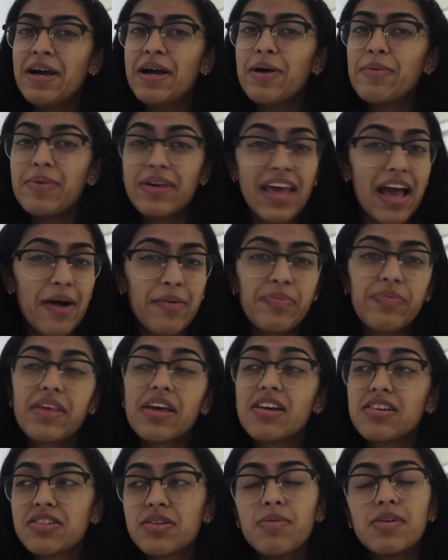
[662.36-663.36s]
But yeah, thank
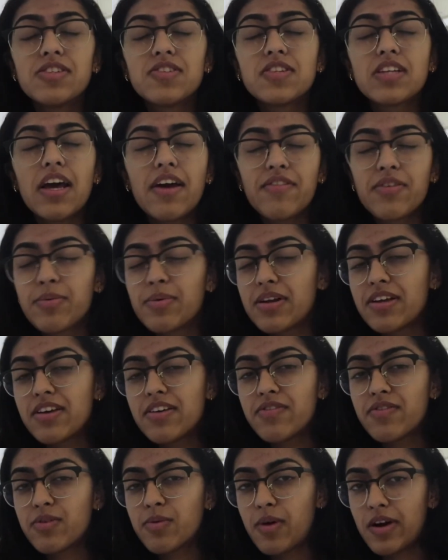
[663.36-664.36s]
you so much everybody
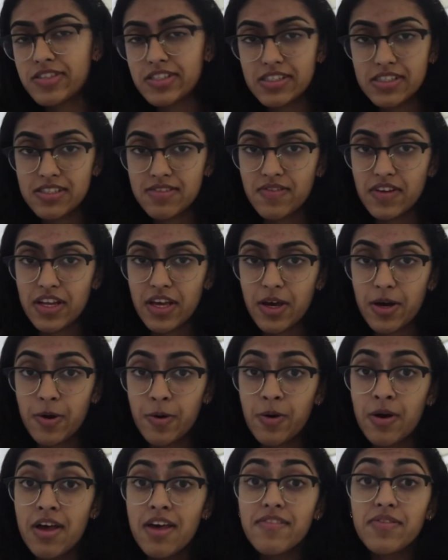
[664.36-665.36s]
for watching this
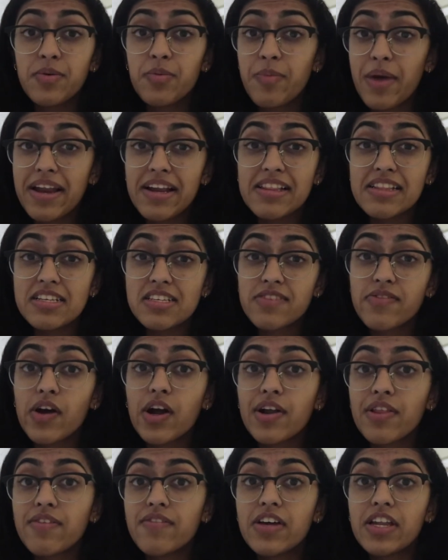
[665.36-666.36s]
video. You made it this far
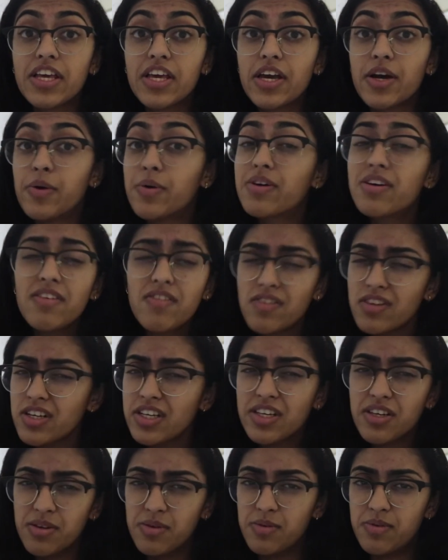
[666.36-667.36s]
in the video. Good for
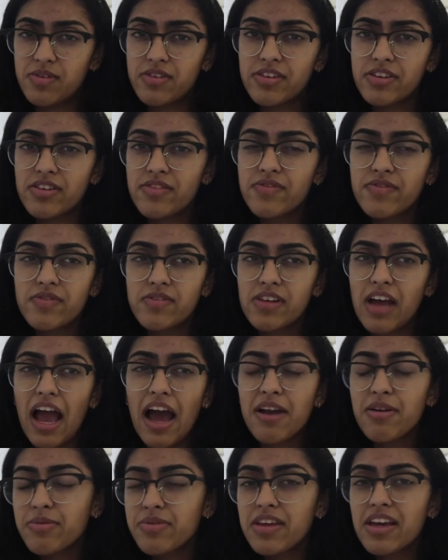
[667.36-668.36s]
you. Good. I
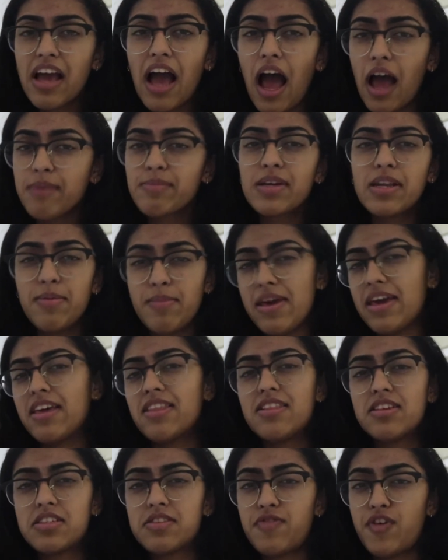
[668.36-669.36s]
don't think I'm going to make it
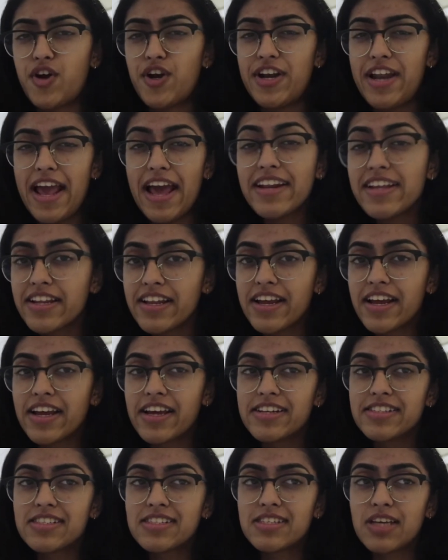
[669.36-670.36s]
this far in editing
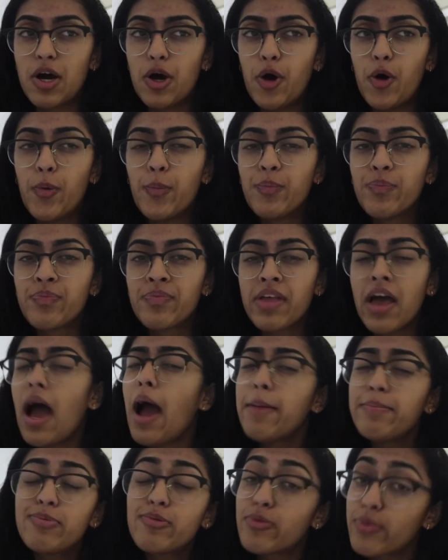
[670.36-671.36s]
it, so
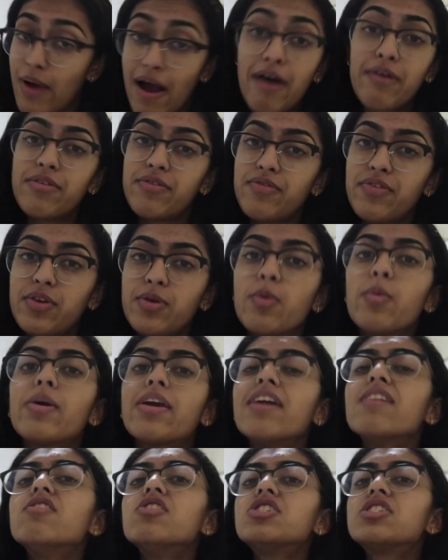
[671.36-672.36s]
I'm proud of you.
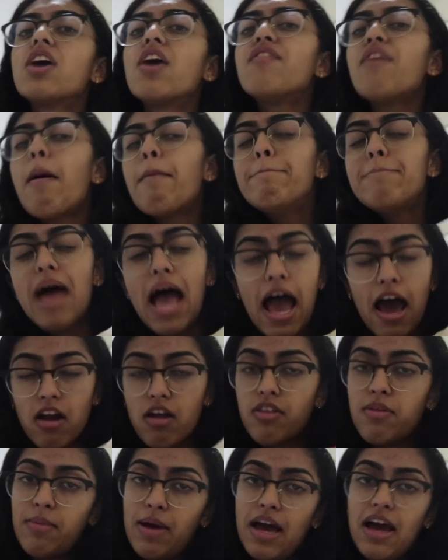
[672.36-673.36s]
Give yourself a pat
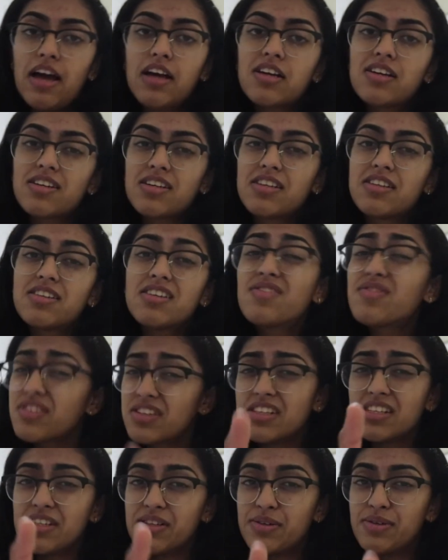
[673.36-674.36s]
on the back. Good for
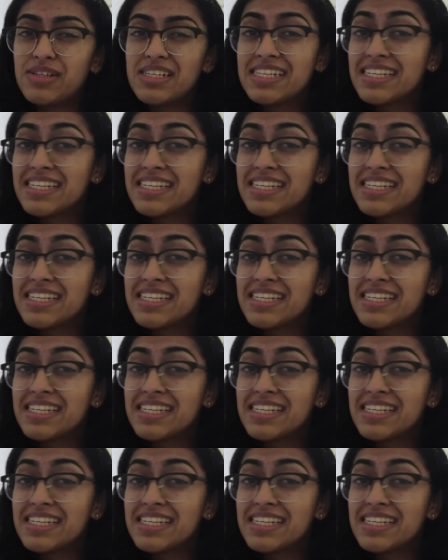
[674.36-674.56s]
you.